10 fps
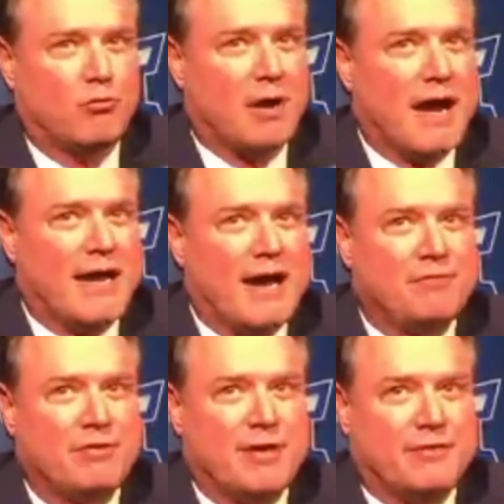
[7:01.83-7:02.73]
right
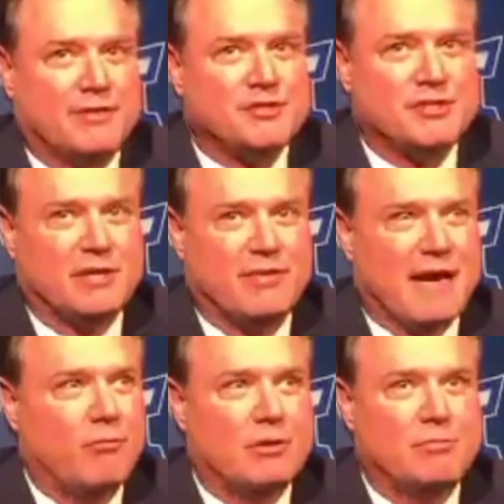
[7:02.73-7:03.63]
after that said
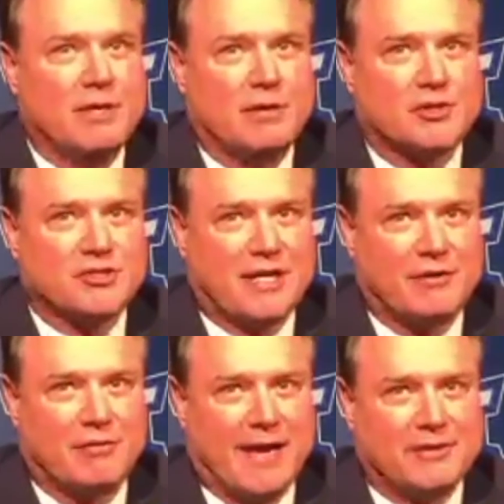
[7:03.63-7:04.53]
that would have been our
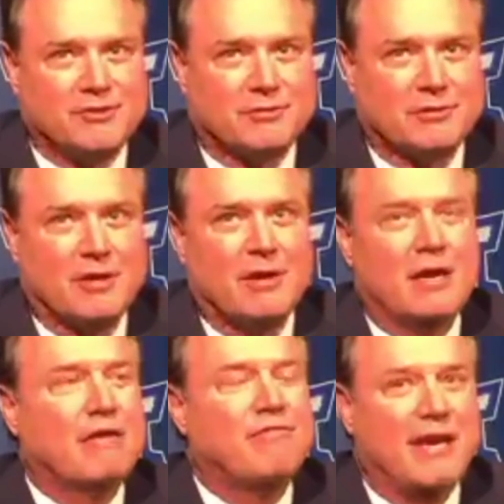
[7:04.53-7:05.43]
standard answer
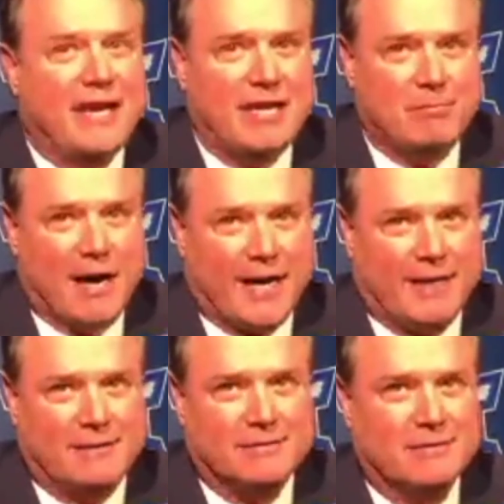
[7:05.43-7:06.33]
if
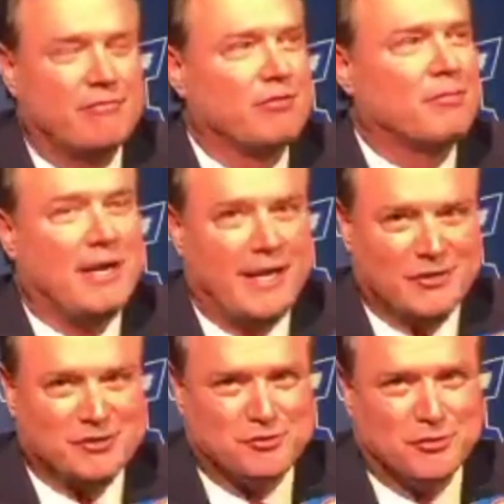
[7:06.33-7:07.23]
anybody from
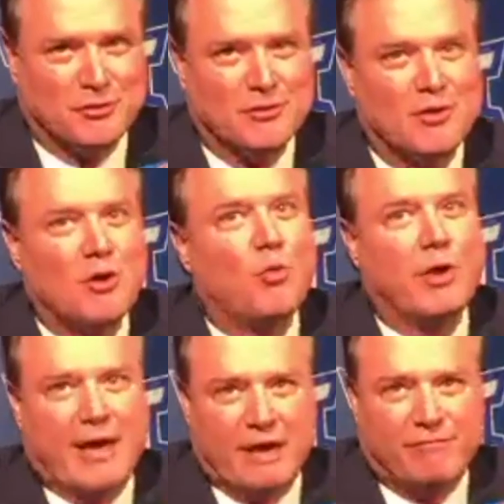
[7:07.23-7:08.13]
any school
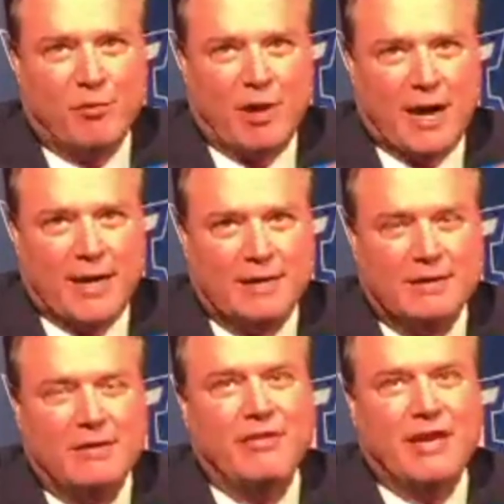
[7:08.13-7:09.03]
would have FOI'd
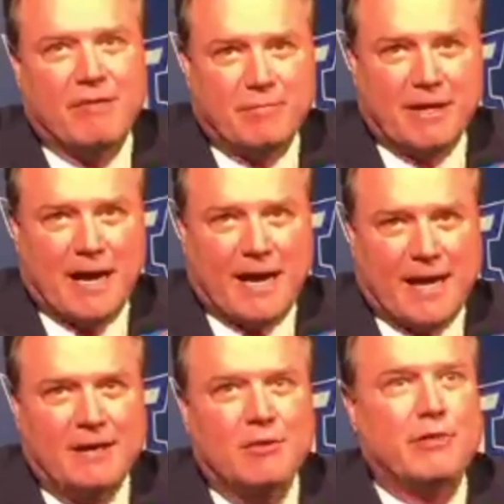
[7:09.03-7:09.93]
the
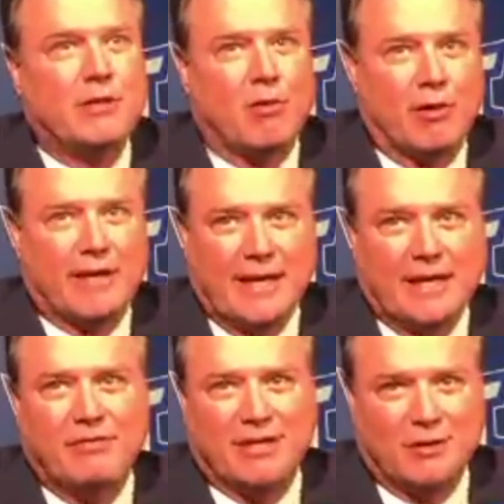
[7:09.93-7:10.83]
FBI regarding
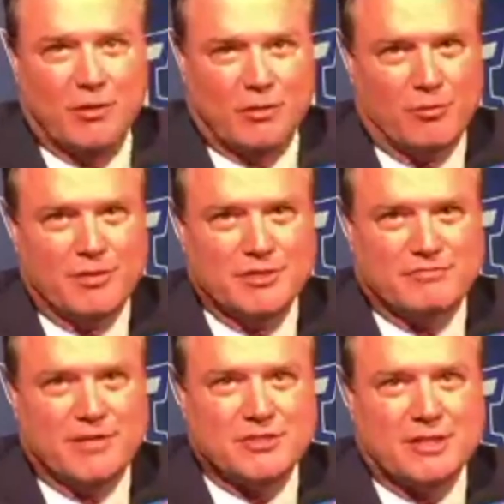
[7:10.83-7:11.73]
anything going on with
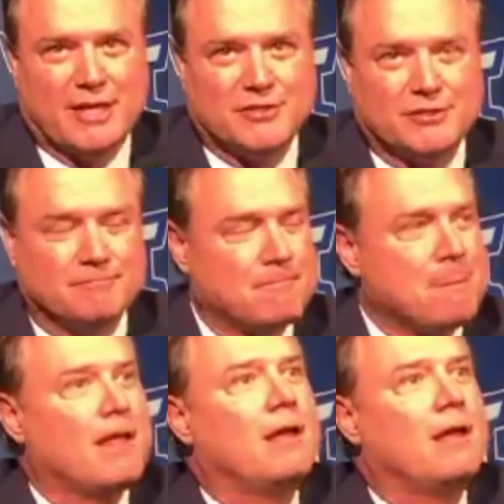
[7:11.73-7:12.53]
this investigation.